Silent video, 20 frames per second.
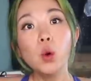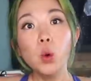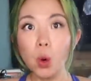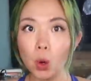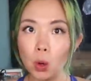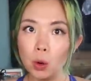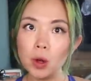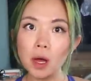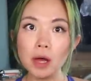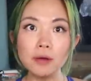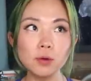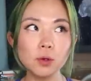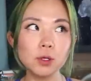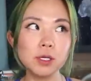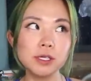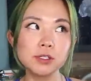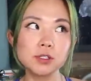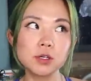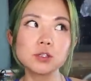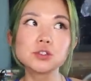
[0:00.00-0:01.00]
Whew, I've
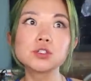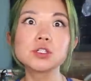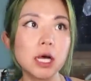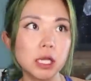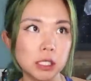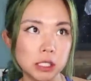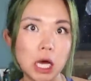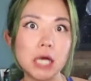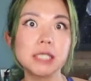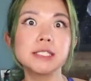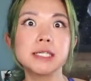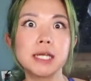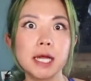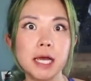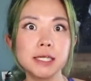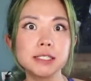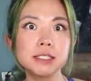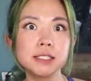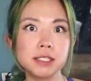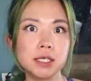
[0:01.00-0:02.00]
already indulged a lot
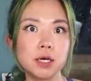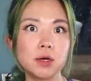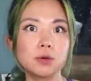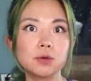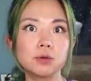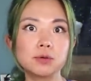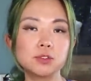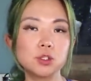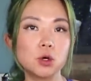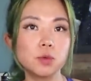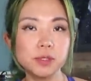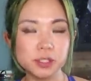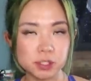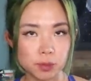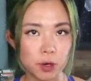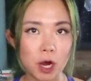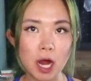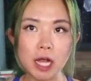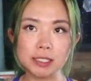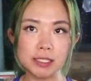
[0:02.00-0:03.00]
today, so don't be
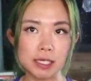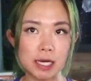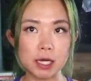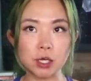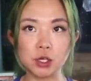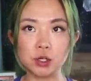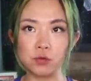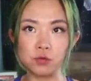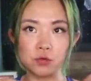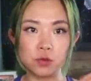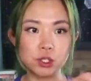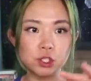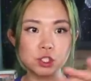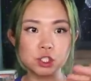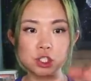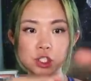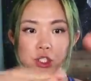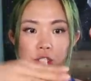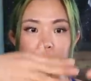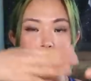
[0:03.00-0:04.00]
surprised that I couldn't
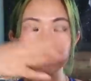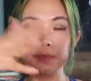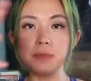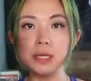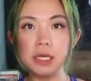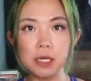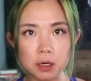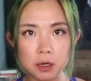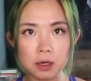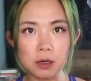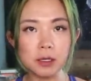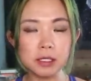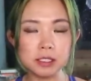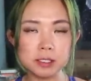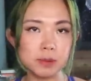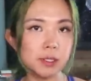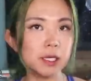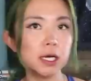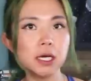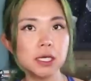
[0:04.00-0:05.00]
finish this meal.
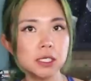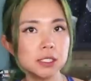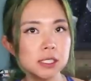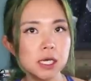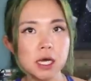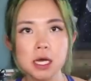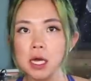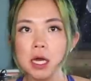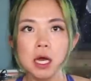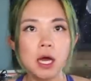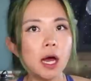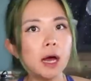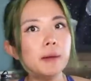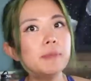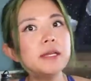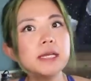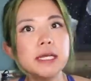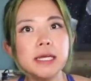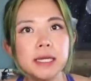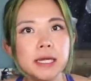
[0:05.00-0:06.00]
It's because I've
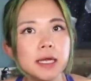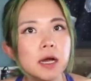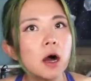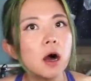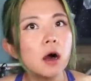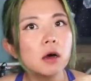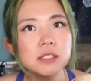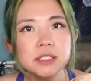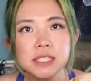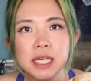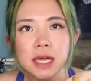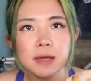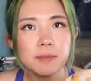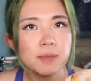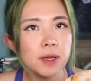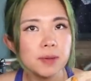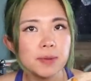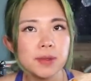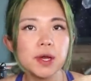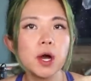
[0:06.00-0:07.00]
been eating all day,
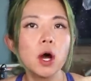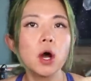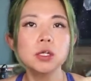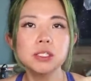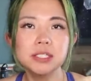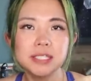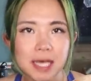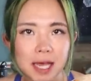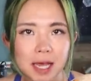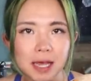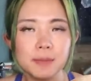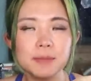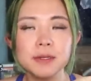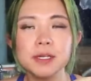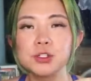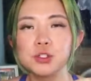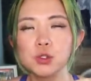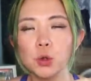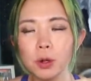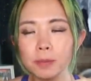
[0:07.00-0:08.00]
baby, all day. I've been
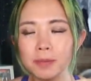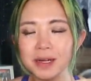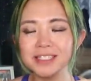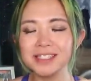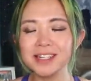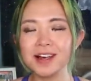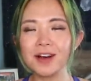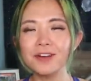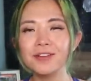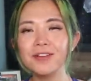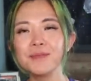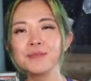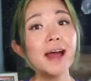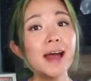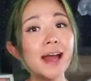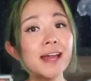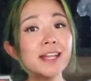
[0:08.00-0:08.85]
enjoying myself.